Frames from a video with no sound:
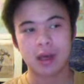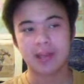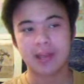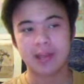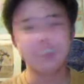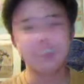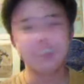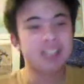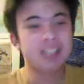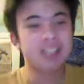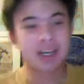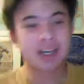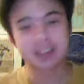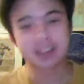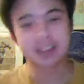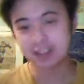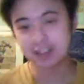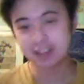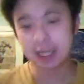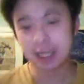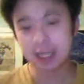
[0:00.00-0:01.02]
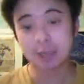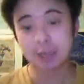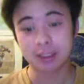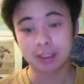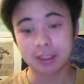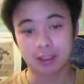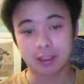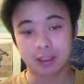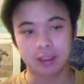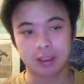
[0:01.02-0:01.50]
He's not going to stop
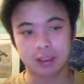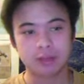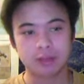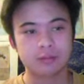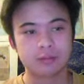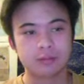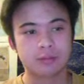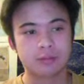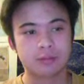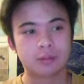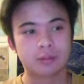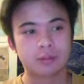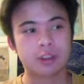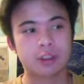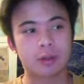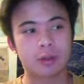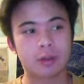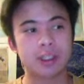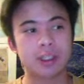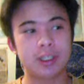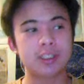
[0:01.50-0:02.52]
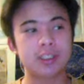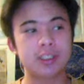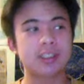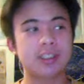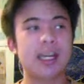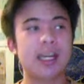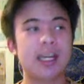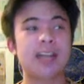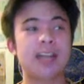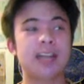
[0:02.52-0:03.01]
Gasol, so he just
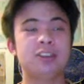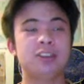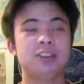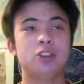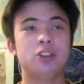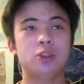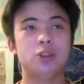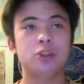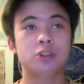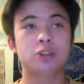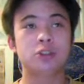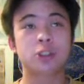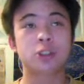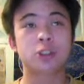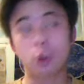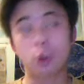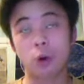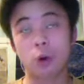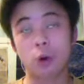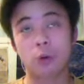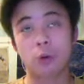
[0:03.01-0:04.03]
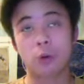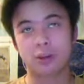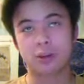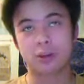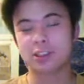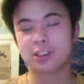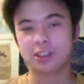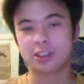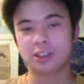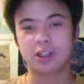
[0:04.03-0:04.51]
has to score with
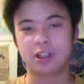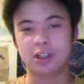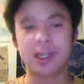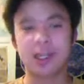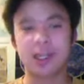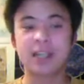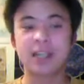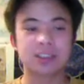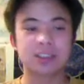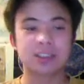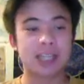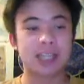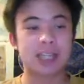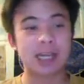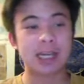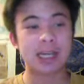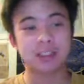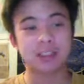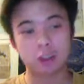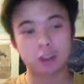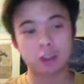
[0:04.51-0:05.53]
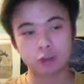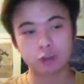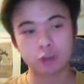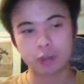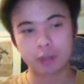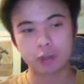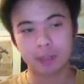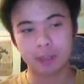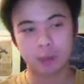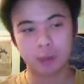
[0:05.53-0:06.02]
Gasol. He has to get his own
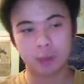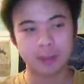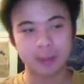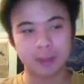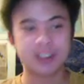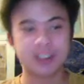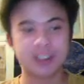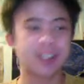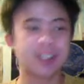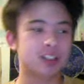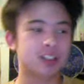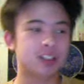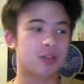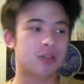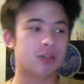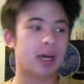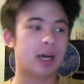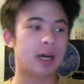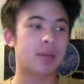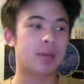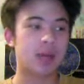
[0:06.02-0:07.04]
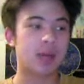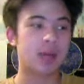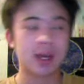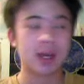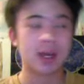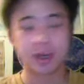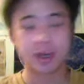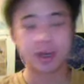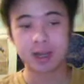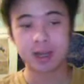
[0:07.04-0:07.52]
20 points. He has to grab
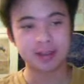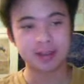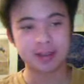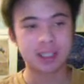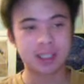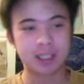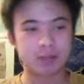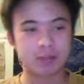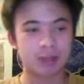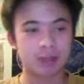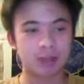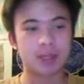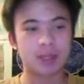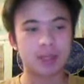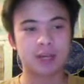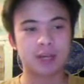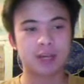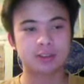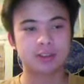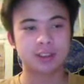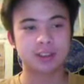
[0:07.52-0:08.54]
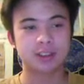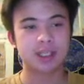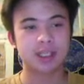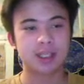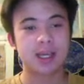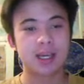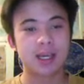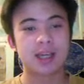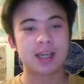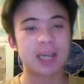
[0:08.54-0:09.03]
9-10 rebounds.
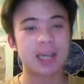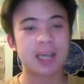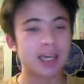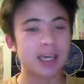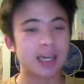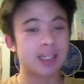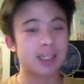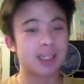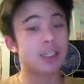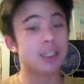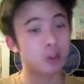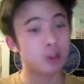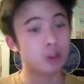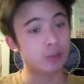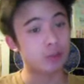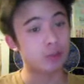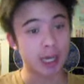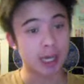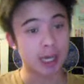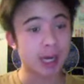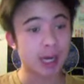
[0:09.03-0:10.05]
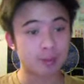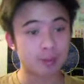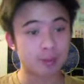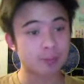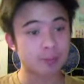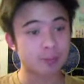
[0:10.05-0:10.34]
Can he do that?